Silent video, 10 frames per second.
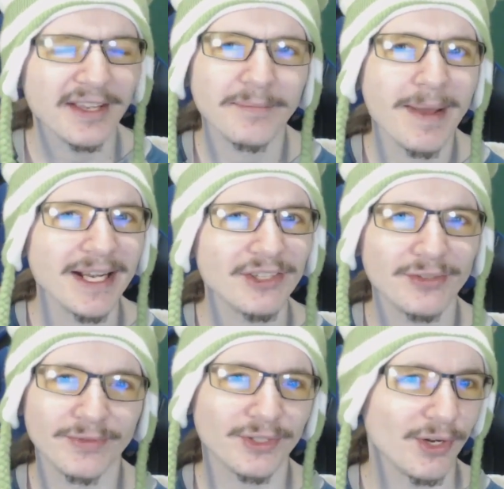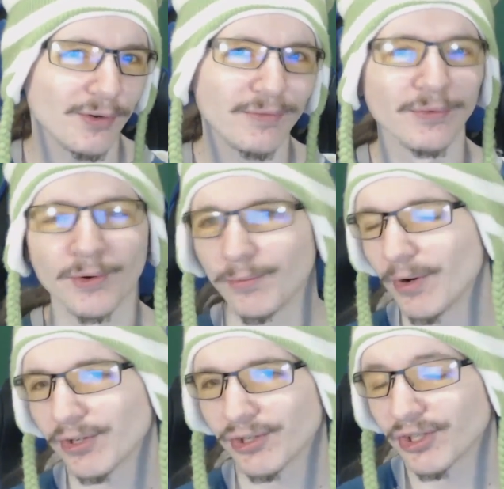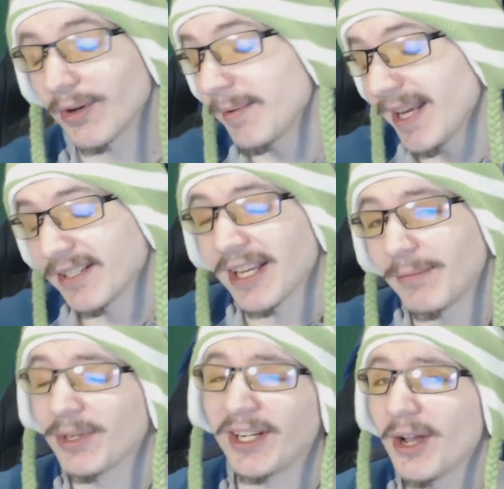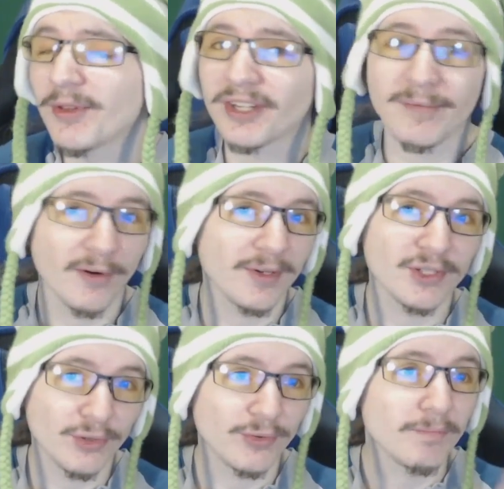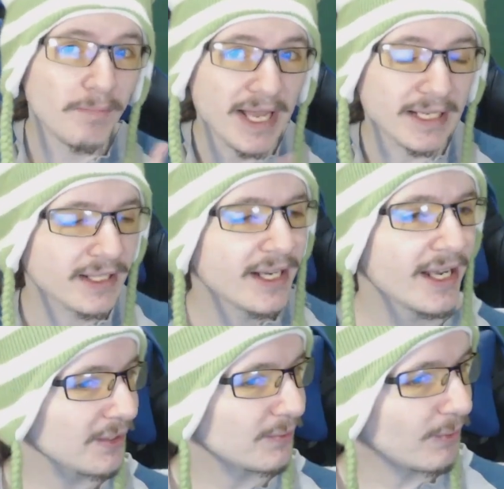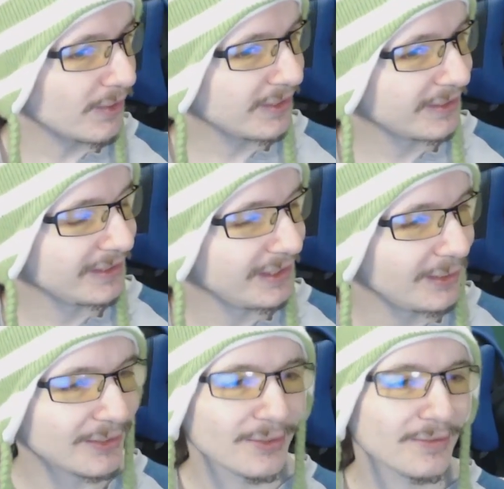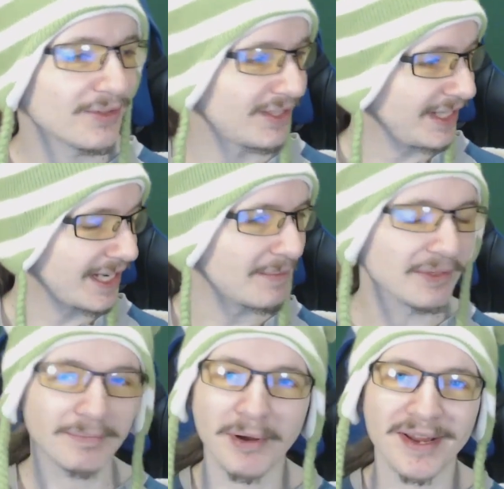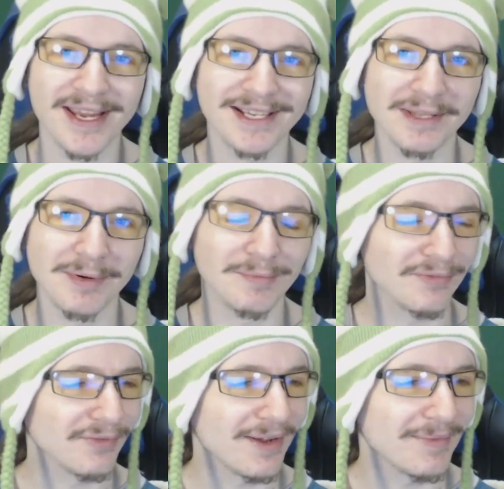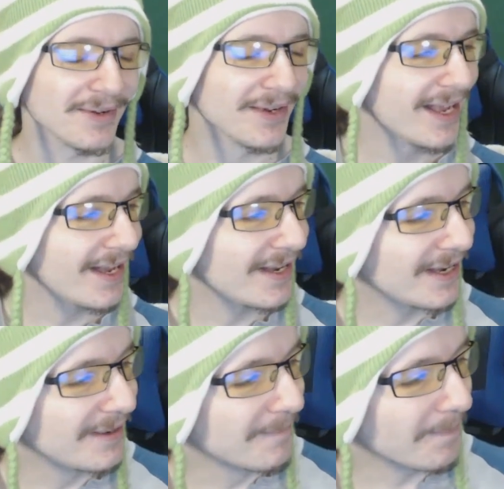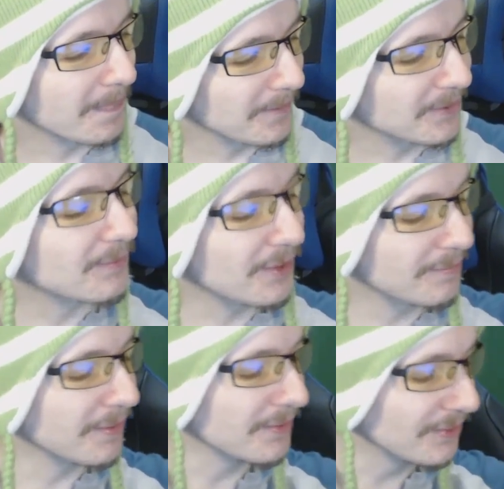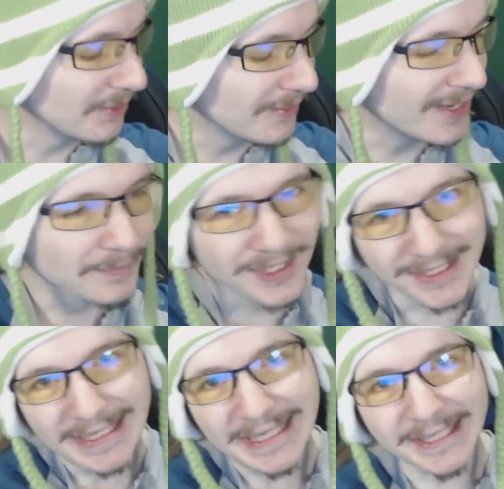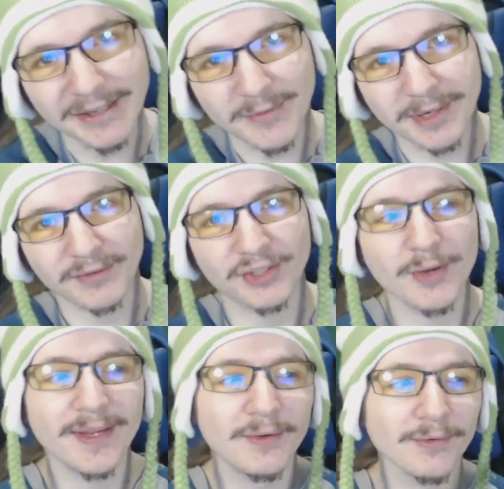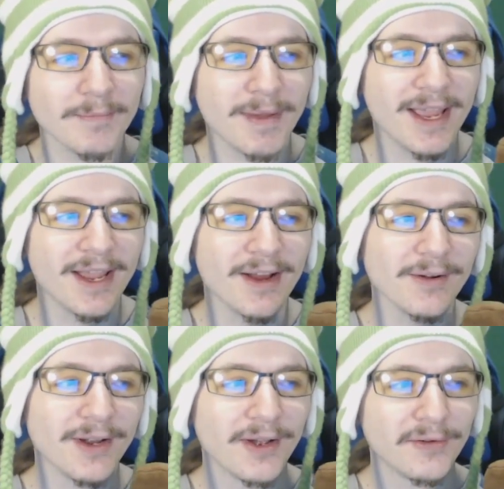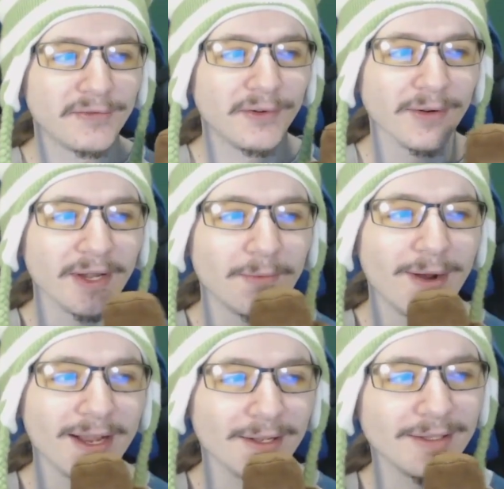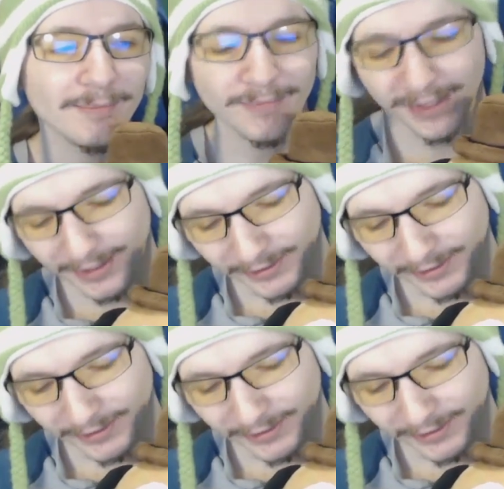They've managed to go through a wash, so I guess I'm working on the top very soon. But there is one, you can sort of see him just poking into the bottom of the frame there. There is one person who has been in need of a bit of sewing repair for a while.